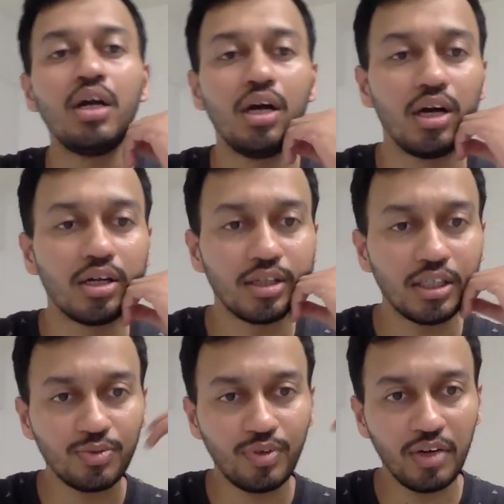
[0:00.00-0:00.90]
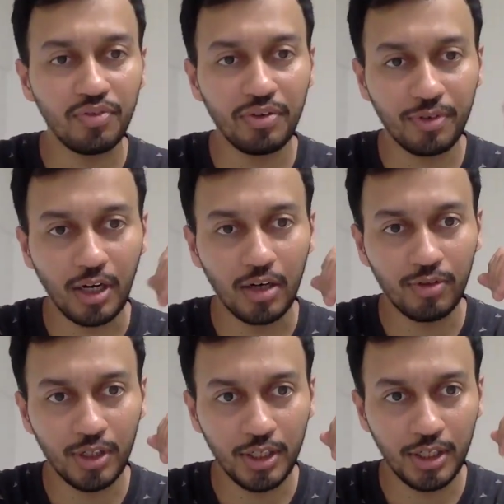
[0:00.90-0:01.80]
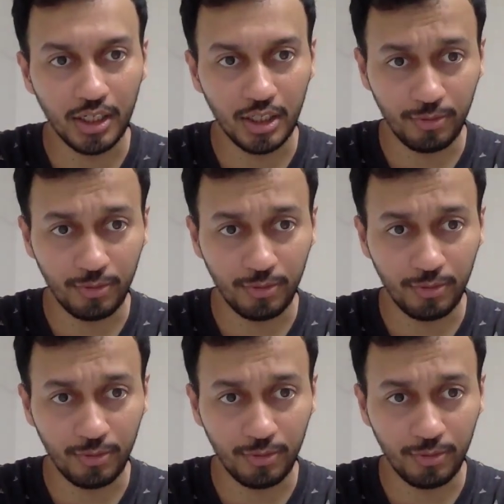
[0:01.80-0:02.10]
Thus far, we have covered,